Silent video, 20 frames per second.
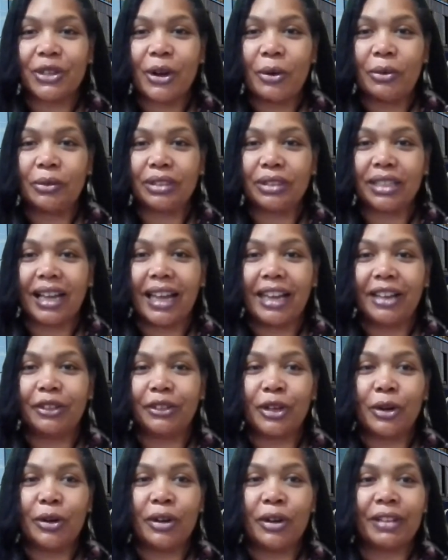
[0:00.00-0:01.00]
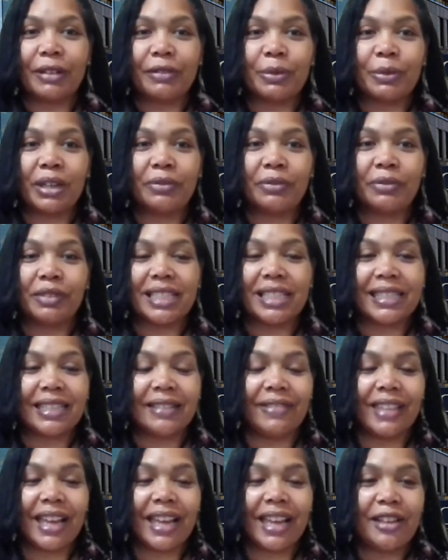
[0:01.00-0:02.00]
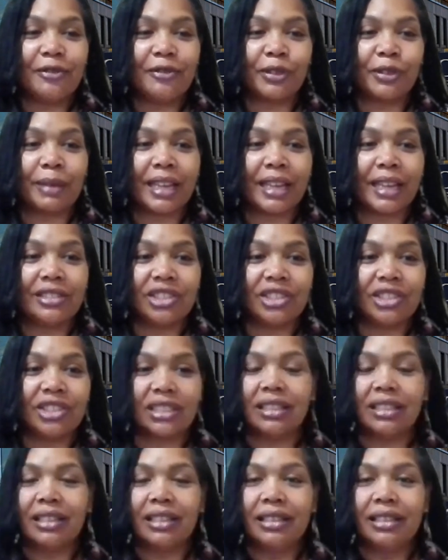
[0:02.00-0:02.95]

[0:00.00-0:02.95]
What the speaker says: So I don't know if everyone received that information.